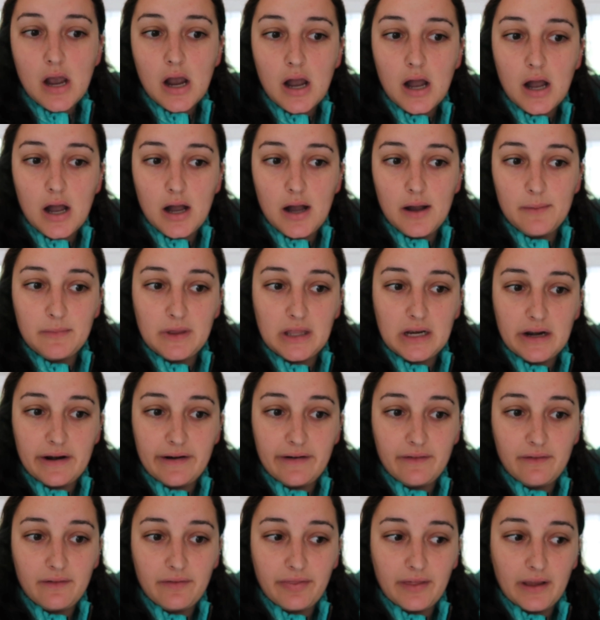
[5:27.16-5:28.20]
um, and
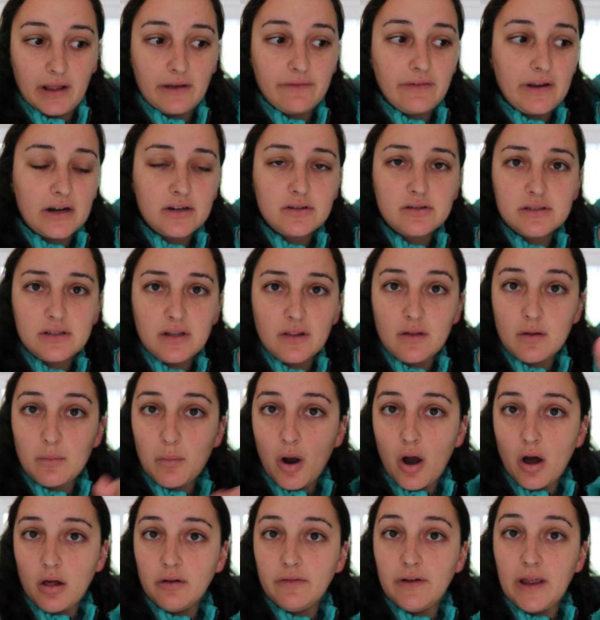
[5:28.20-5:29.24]
I think I've actually done them
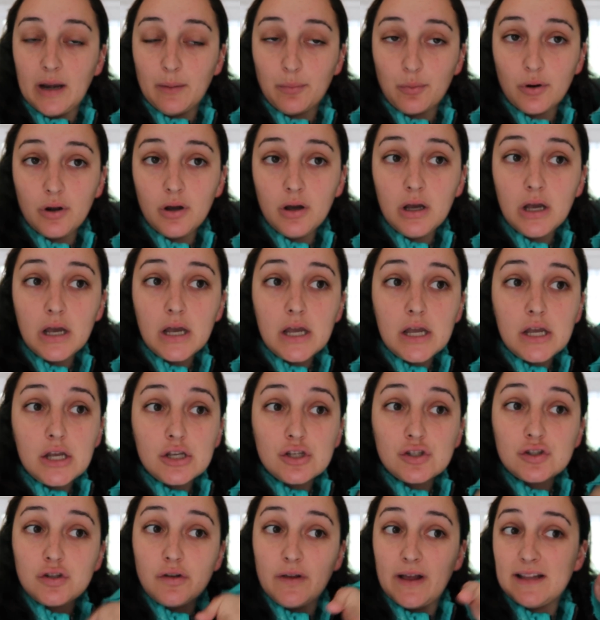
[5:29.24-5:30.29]
all of April
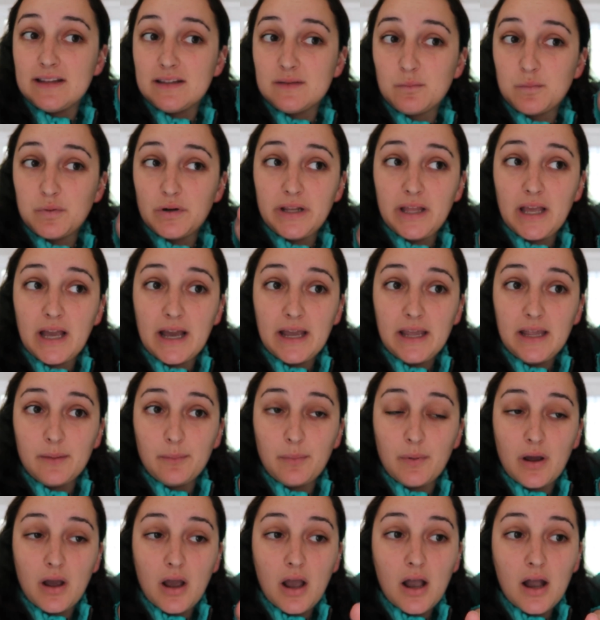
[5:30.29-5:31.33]
so that's pretty hype
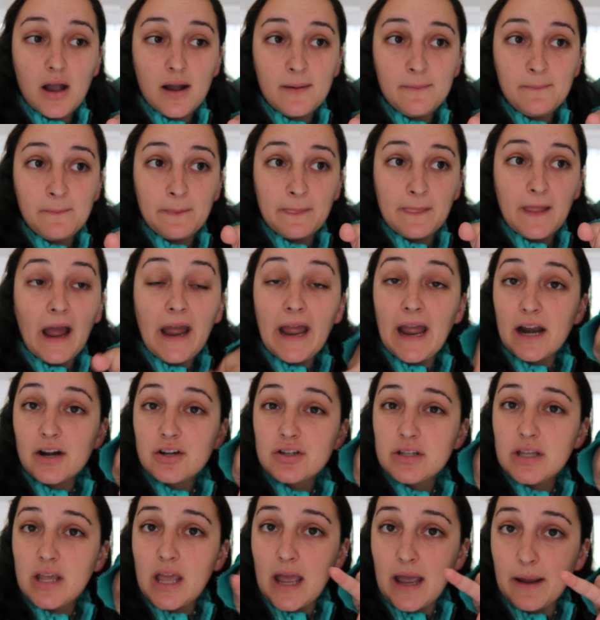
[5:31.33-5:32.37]
um, I
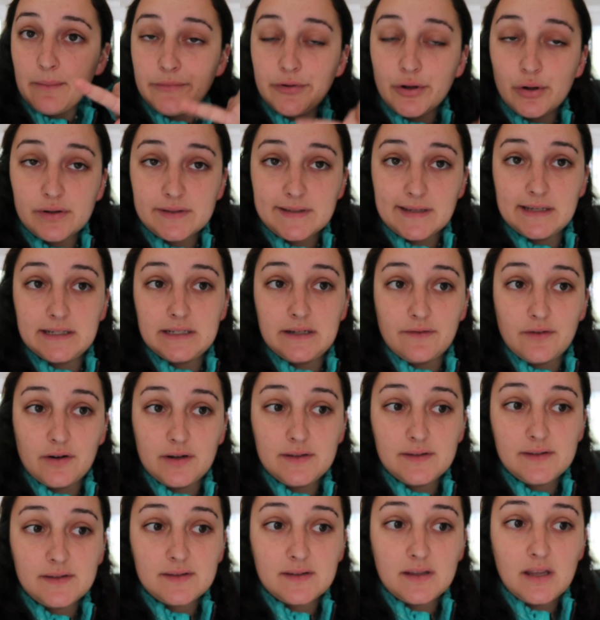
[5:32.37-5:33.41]
actually am noticing a
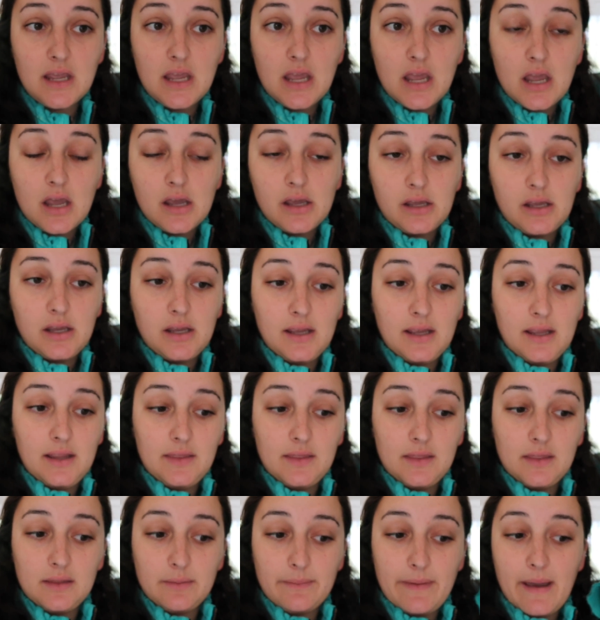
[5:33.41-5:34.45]
difference
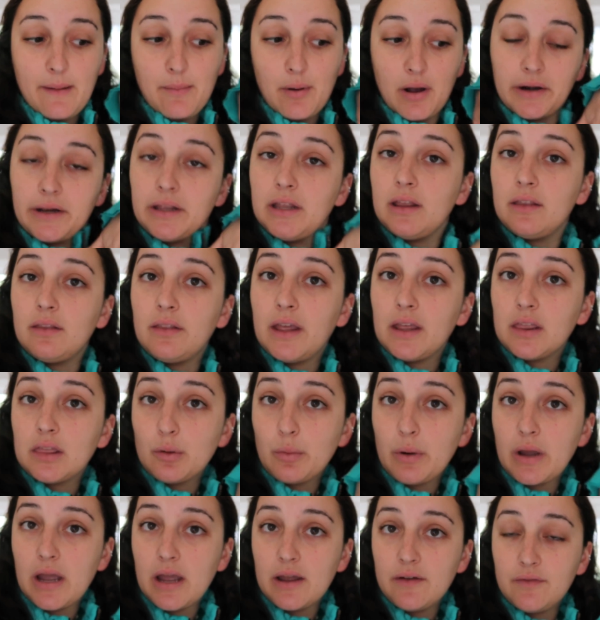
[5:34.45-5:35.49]
in my body and like the
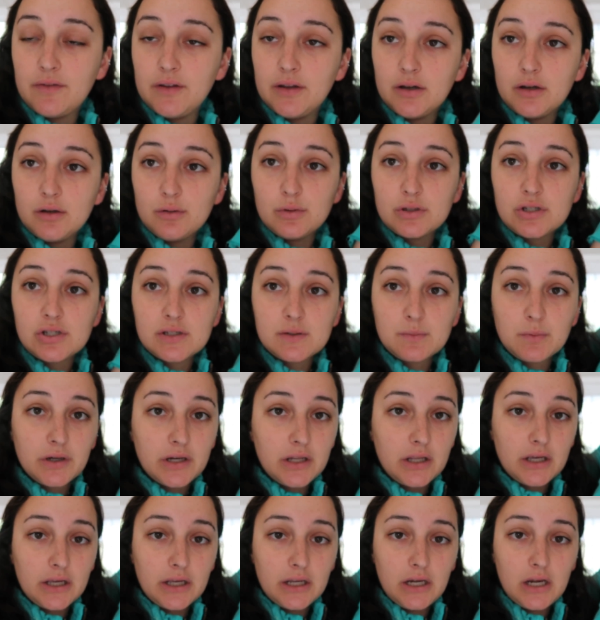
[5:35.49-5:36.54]
way I feel which is pretty
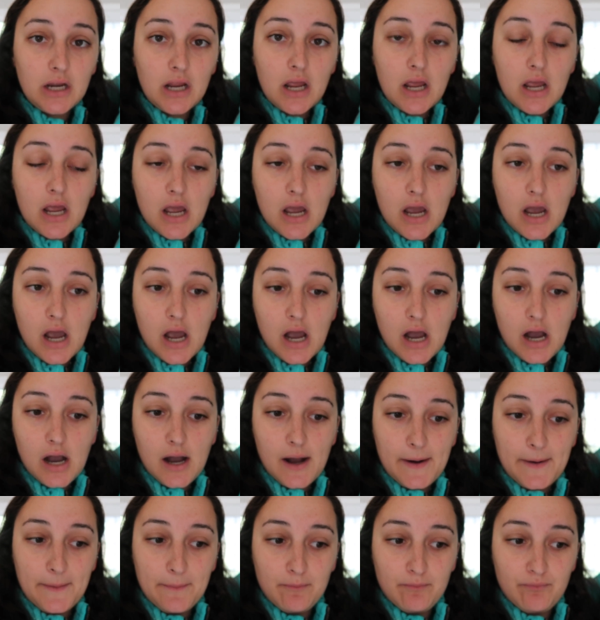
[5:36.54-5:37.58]
good
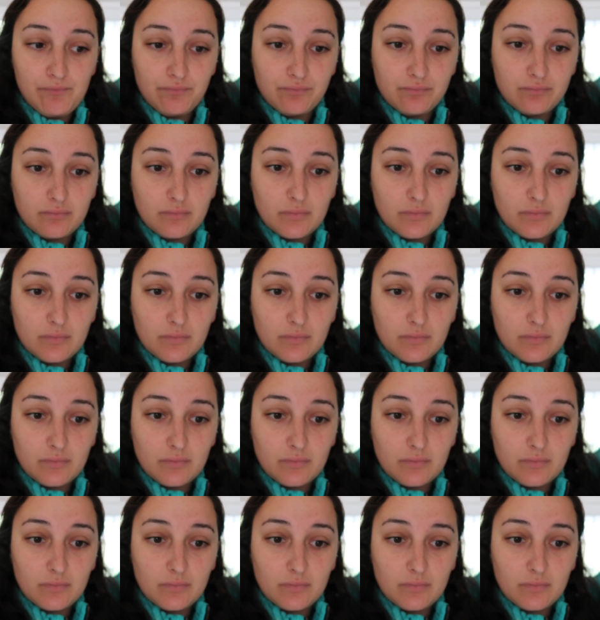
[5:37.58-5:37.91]
um,